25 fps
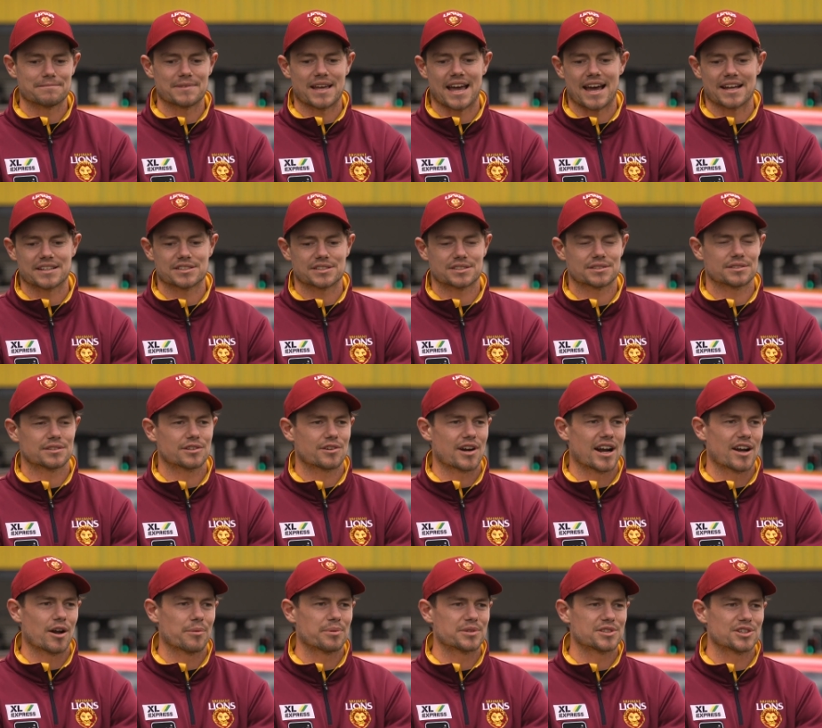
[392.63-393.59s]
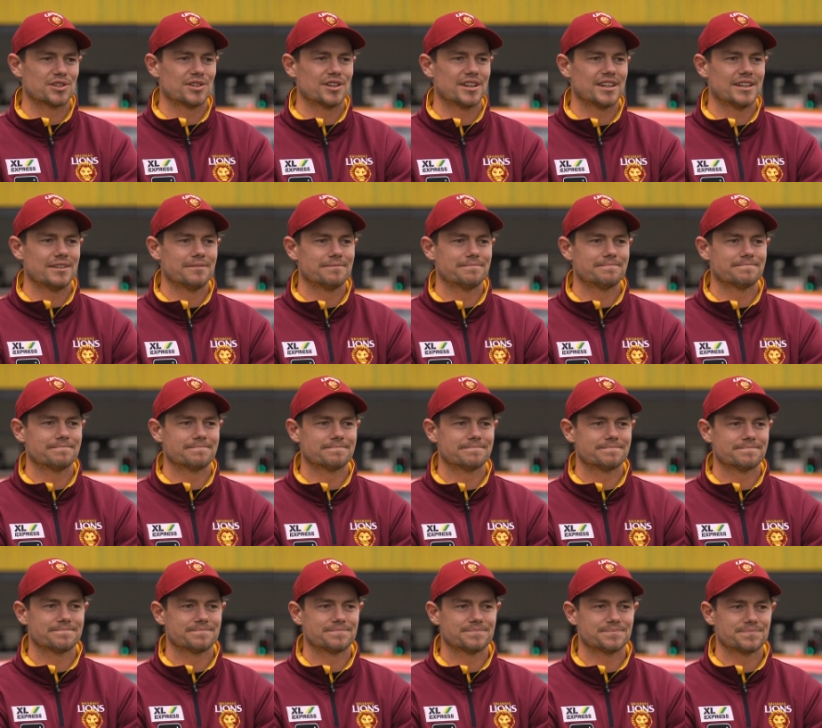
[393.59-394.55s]
yeah, it's a great opportunity.
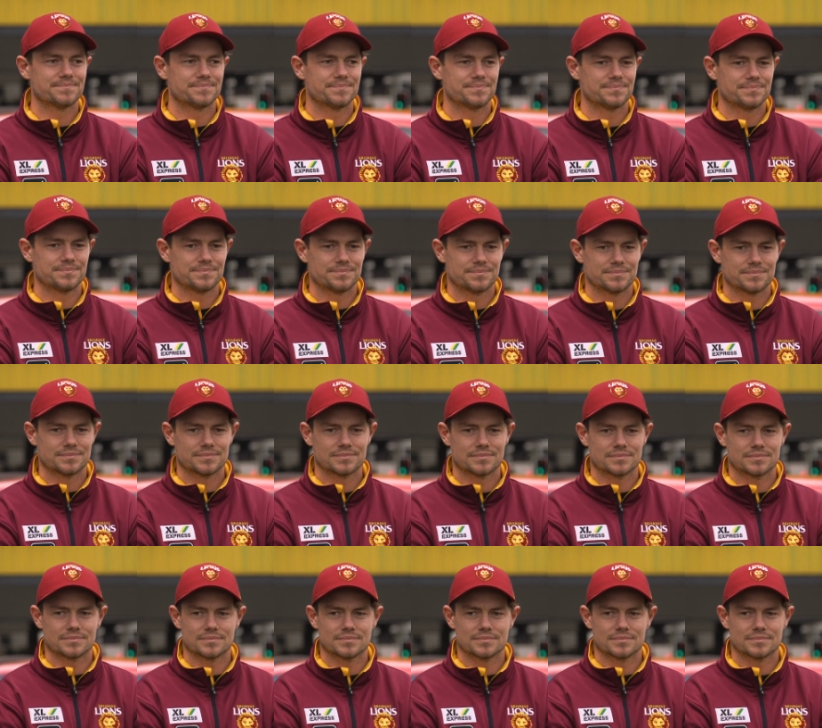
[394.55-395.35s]
Yeah, what Locke said,